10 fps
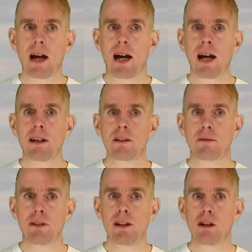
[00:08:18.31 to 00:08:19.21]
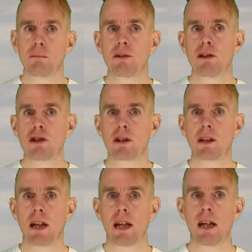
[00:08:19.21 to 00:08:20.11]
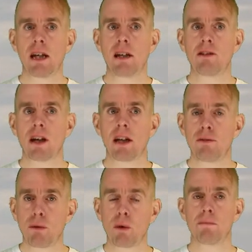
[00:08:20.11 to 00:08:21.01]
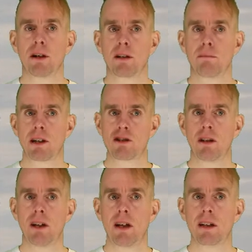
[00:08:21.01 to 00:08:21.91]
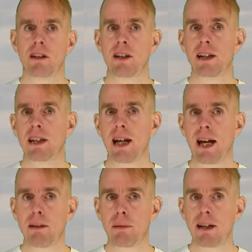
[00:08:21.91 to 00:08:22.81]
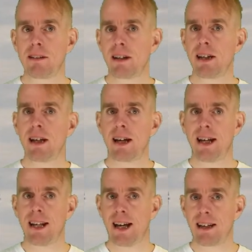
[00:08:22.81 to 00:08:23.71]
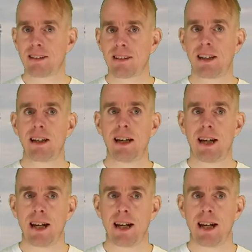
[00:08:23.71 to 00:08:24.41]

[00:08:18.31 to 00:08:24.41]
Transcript: And the feed composition is a four component mixture containing N-pentane, N-hexane,